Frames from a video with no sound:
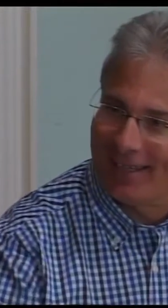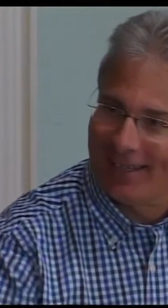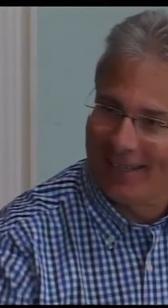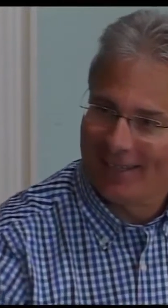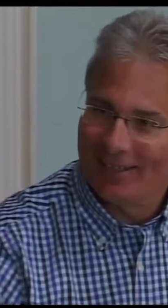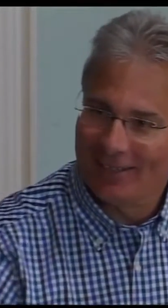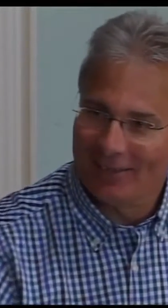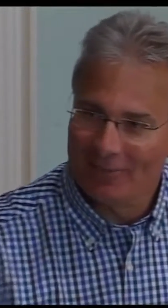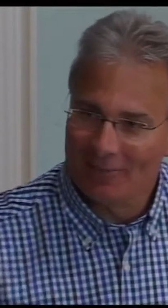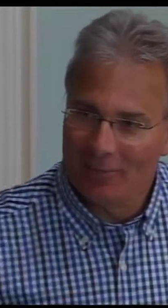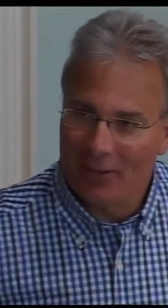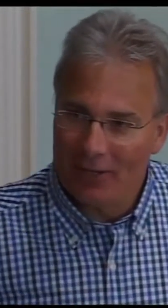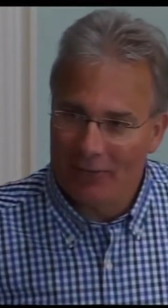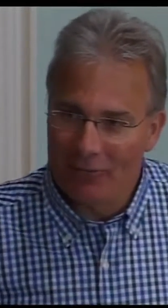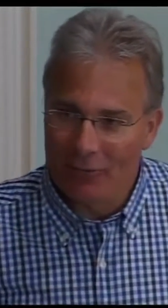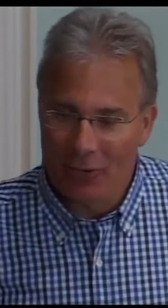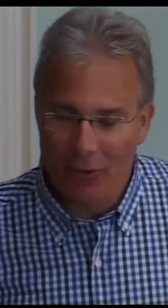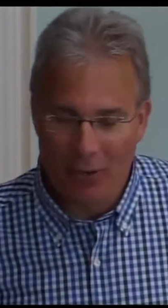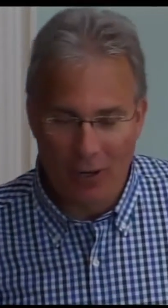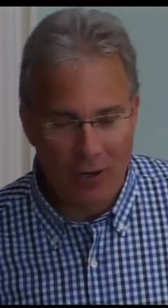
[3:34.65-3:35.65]
You know, my
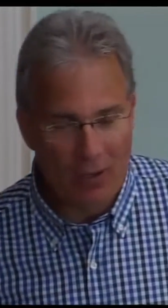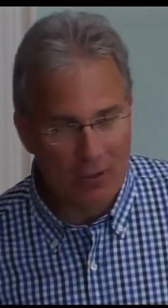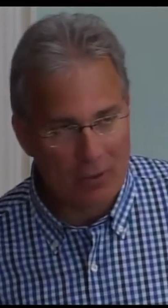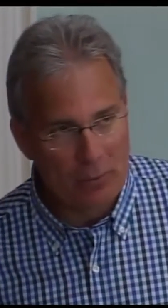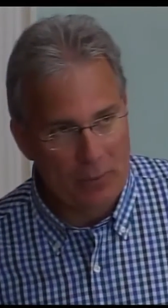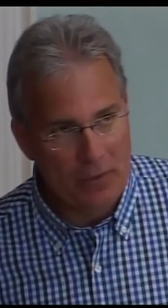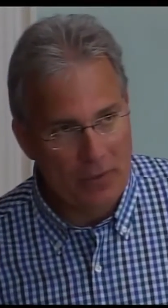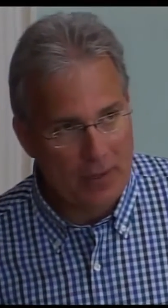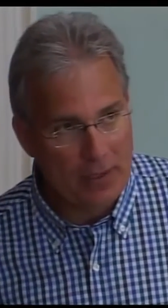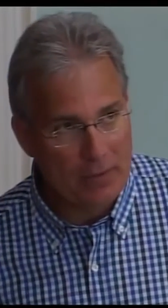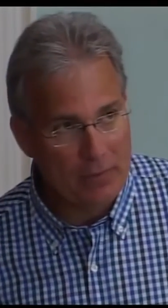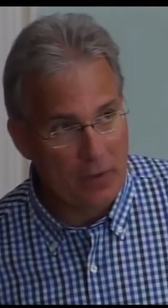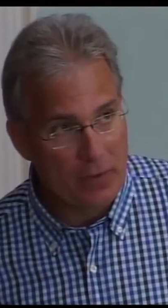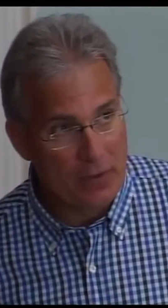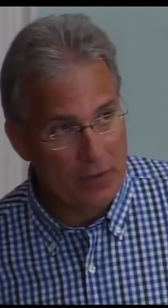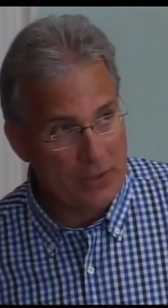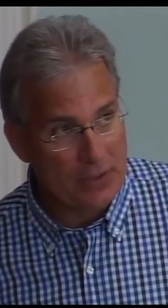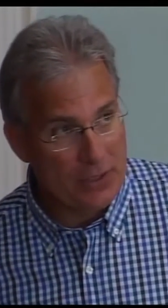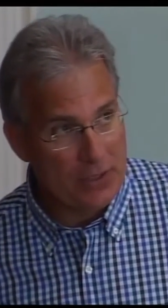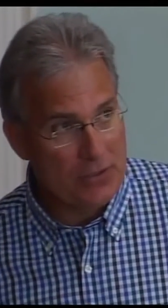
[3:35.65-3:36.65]
role, along with that of
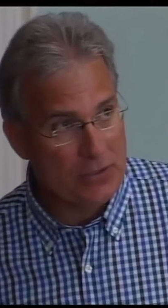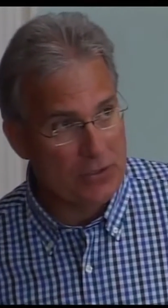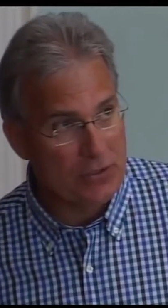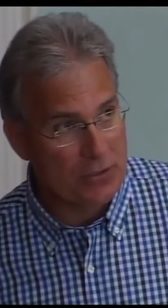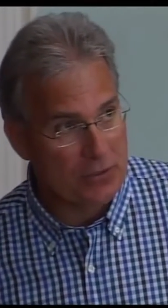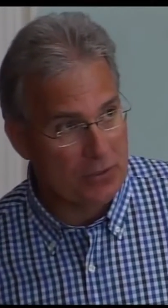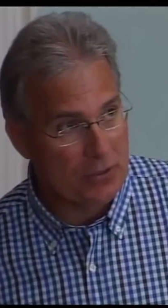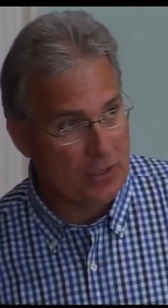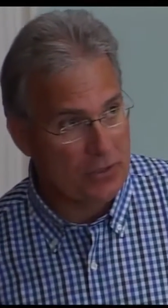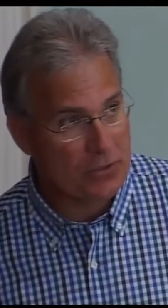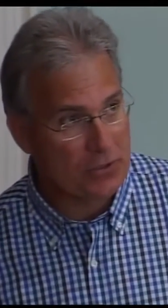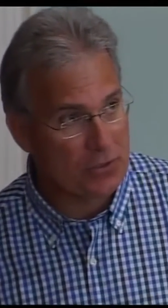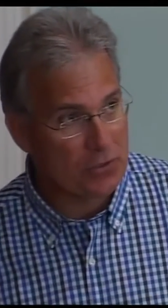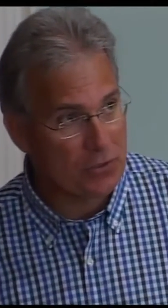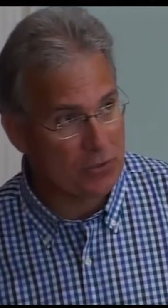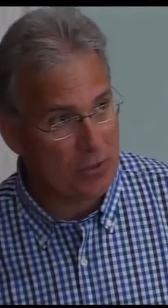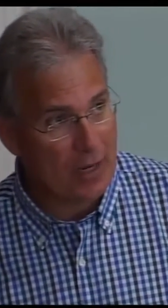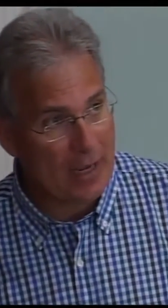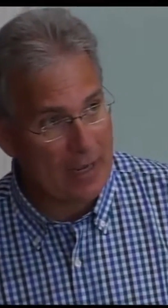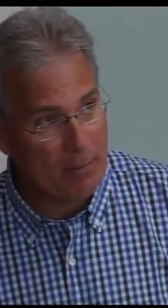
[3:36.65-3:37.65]
others, is to, is to
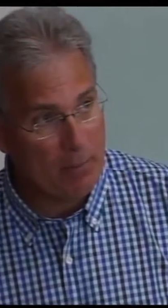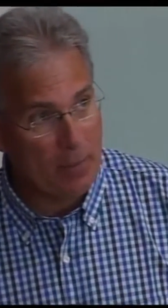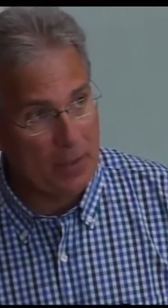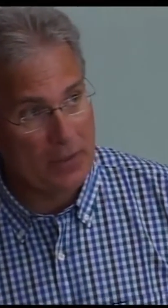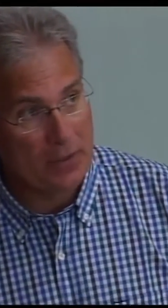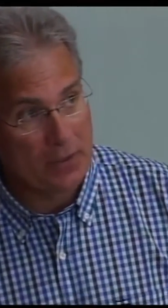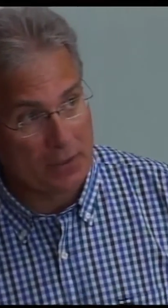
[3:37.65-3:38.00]
try, by the